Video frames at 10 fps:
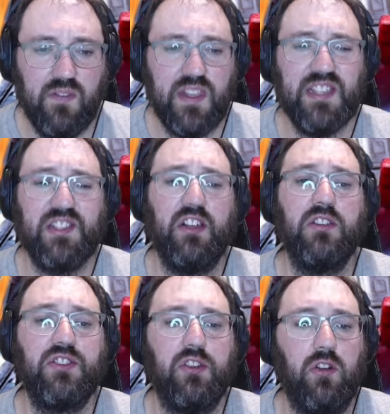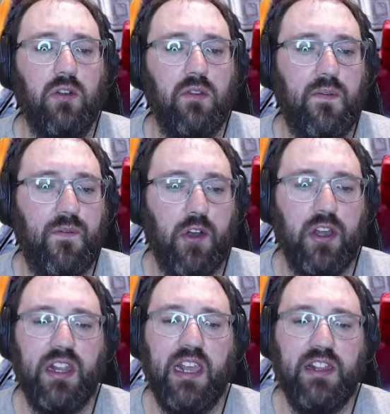This starts on
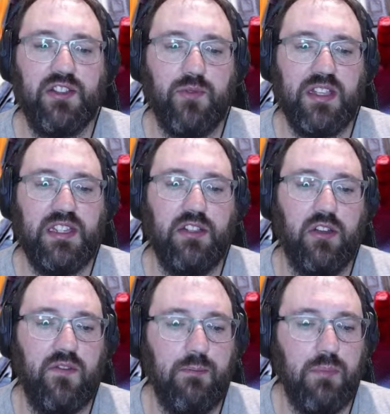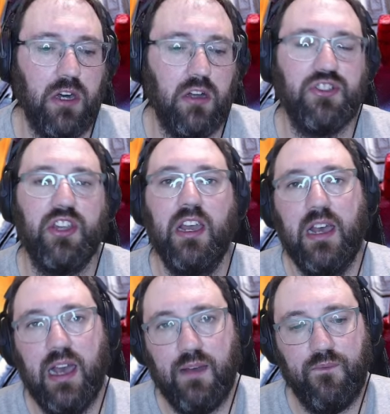Friday, the 29th of March,
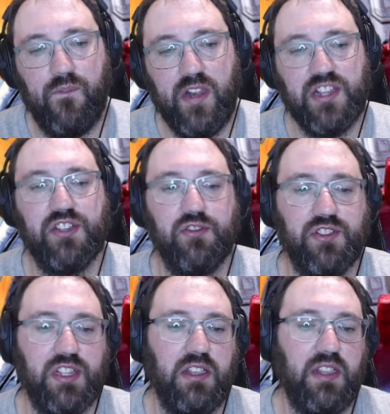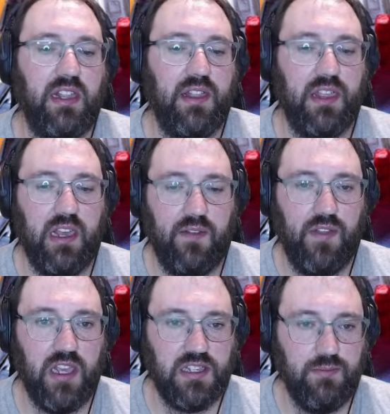and finishes on Sunday, the
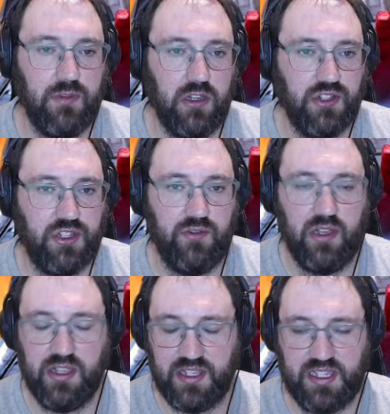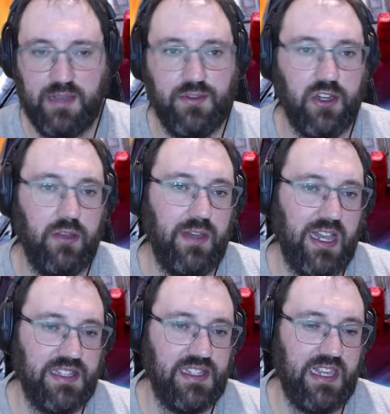31st of March. So at the same time
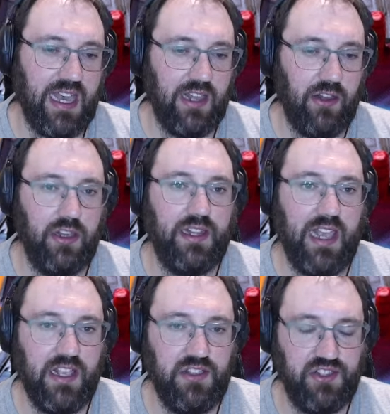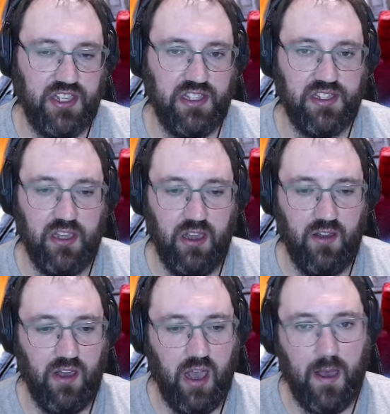as the Allied Engines
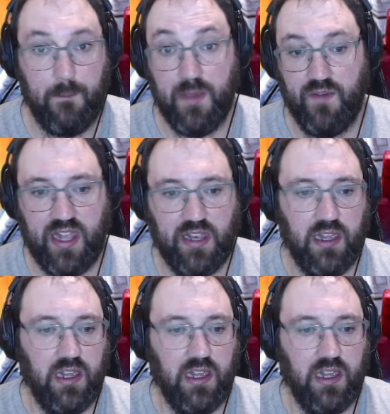event.